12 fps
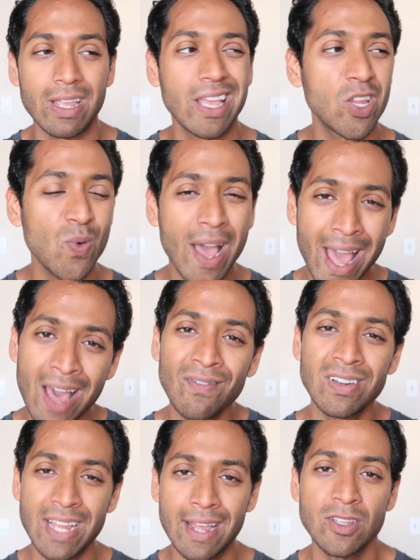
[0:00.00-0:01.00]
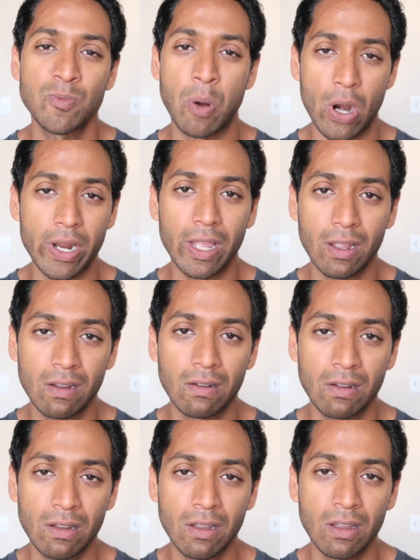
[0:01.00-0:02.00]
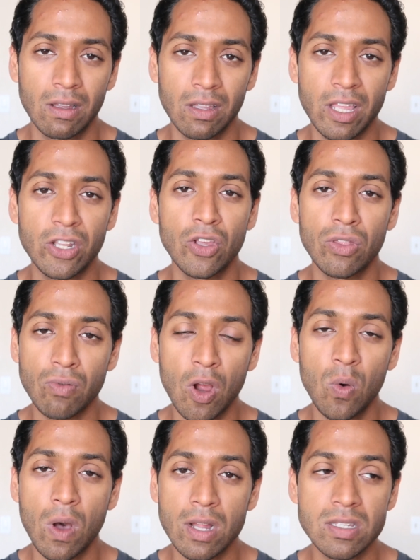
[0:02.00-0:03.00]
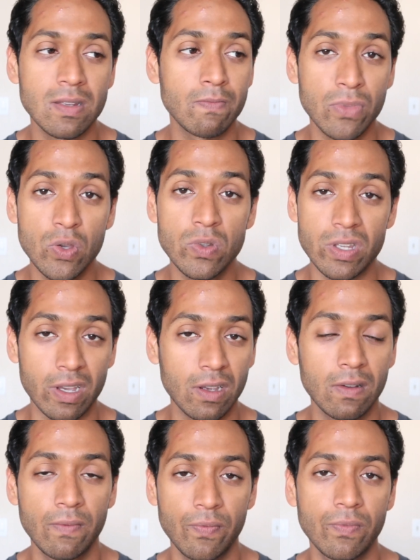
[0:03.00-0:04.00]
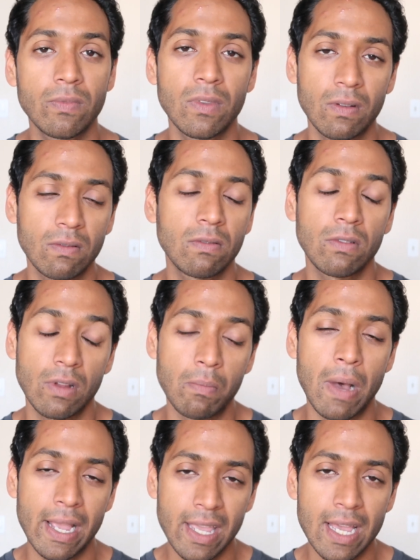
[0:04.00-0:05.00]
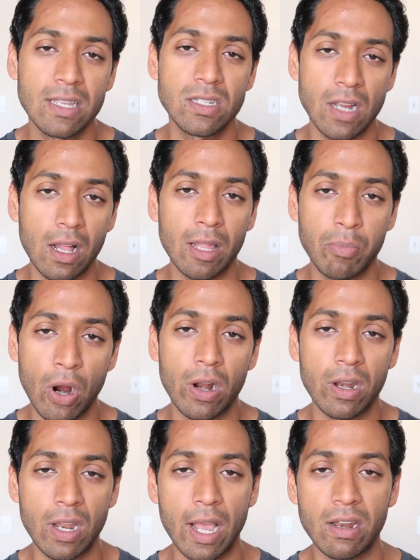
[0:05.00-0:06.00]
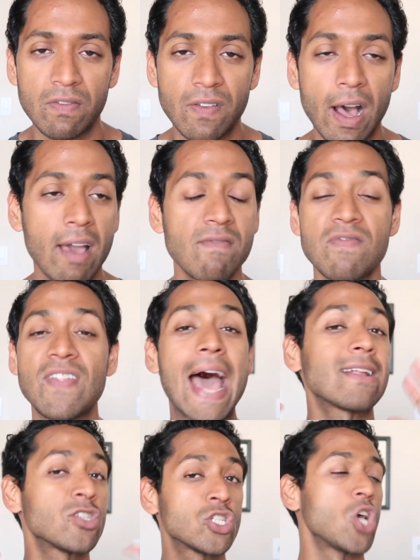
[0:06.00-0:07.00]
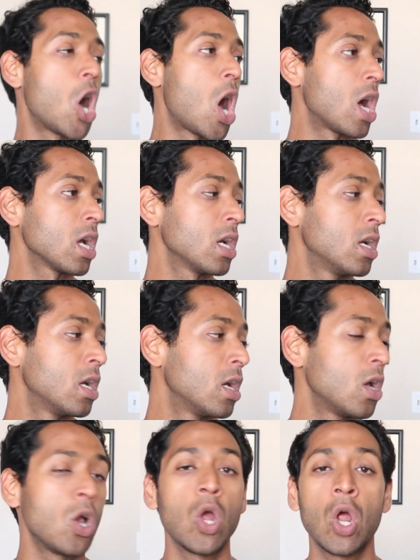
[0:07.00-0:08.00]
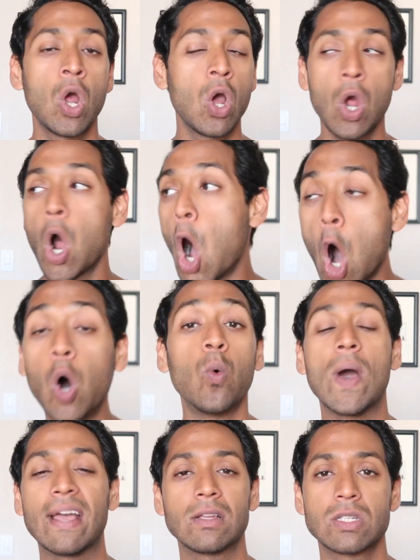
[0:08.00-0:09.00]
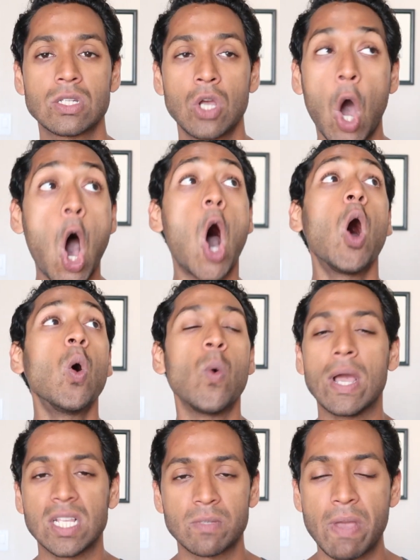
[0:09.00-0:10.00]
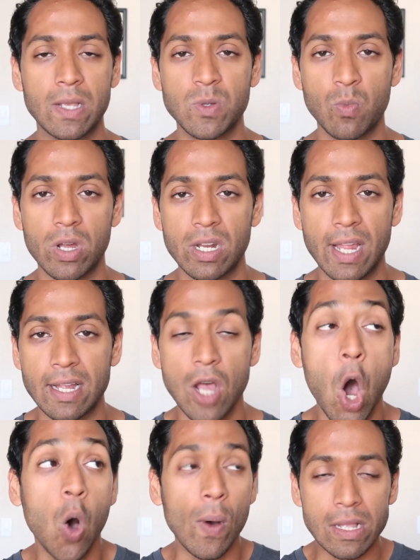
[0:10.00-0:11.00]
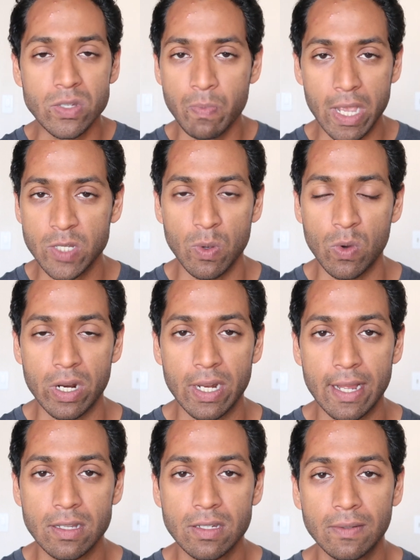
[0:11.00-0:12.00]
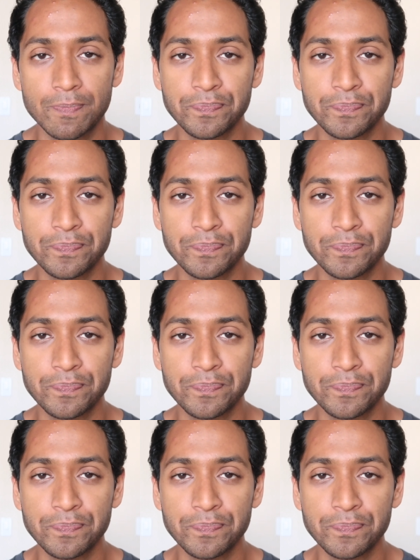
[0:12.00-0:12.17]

Can you have a dance party? Can you throw on some music? In my case, Dolly Parton, 9 to 5. That song always makes me want to dance. Always makes me want to dance.